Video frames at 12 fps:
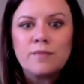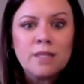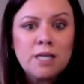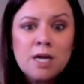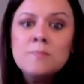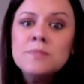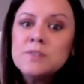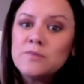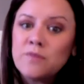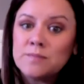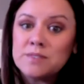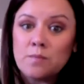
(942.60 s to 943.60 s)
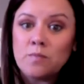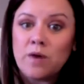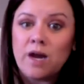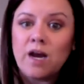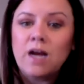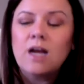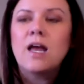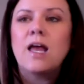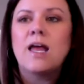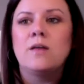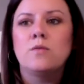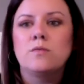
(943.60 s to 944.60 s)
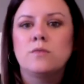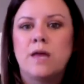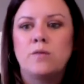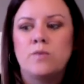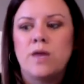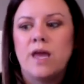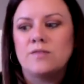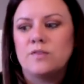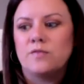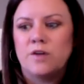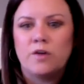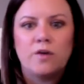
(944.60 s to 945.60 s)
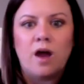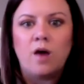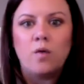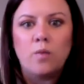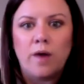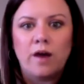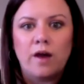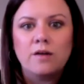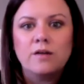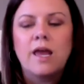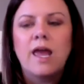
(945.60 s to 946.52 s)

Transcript: comes from somewhere, and we have to figure out where.